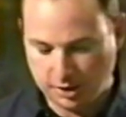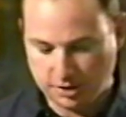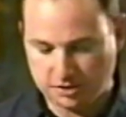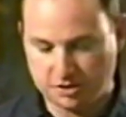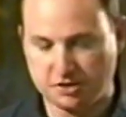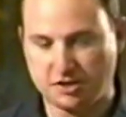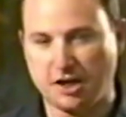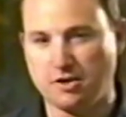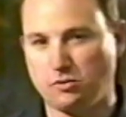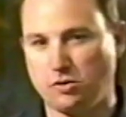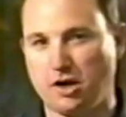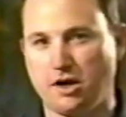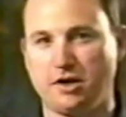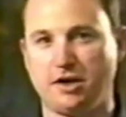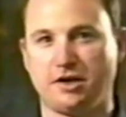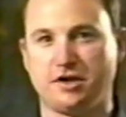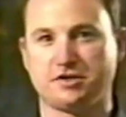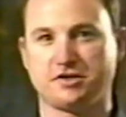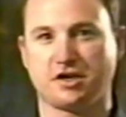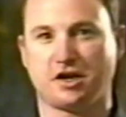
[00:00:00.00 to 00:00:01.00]
Stud
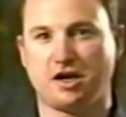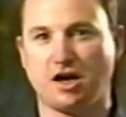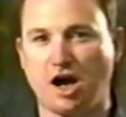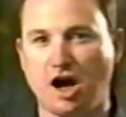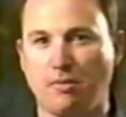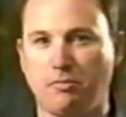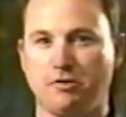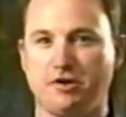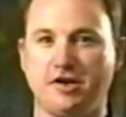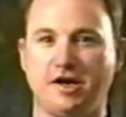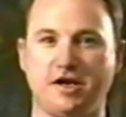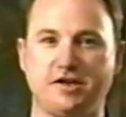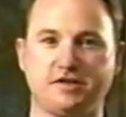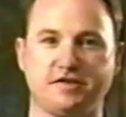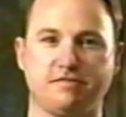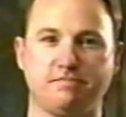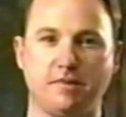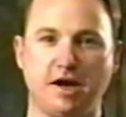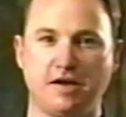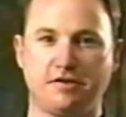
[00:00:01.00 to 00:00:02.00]
welding is a
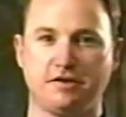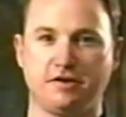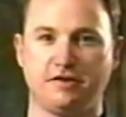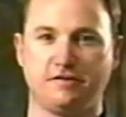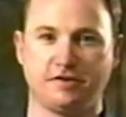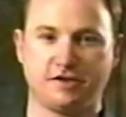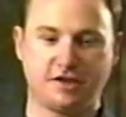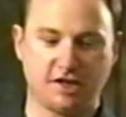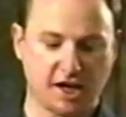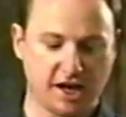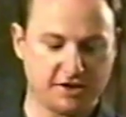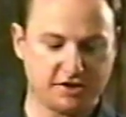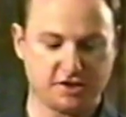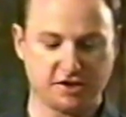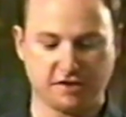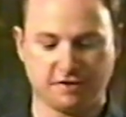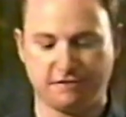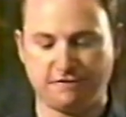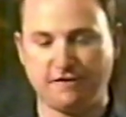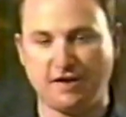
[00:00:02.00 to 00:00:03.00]
comprehensive method of
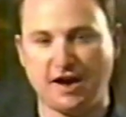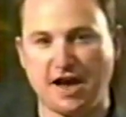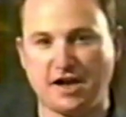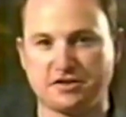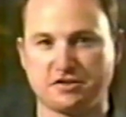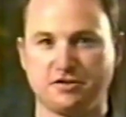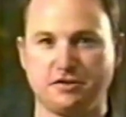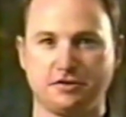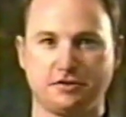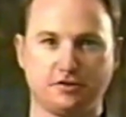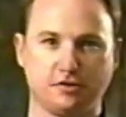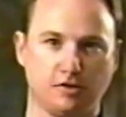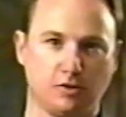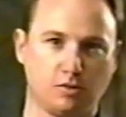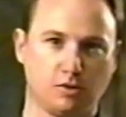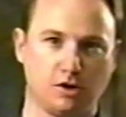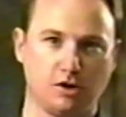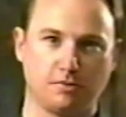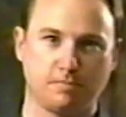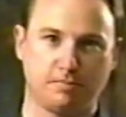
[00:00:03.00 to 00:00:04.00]
attaching a fastener to a
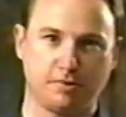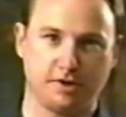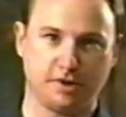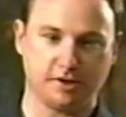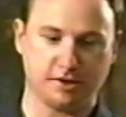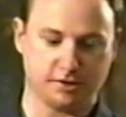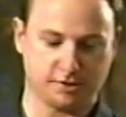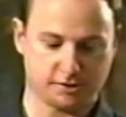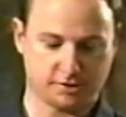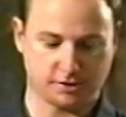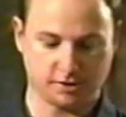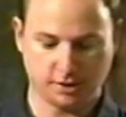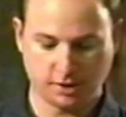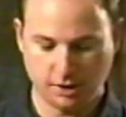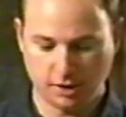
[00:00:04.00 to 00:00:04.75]
workpiece.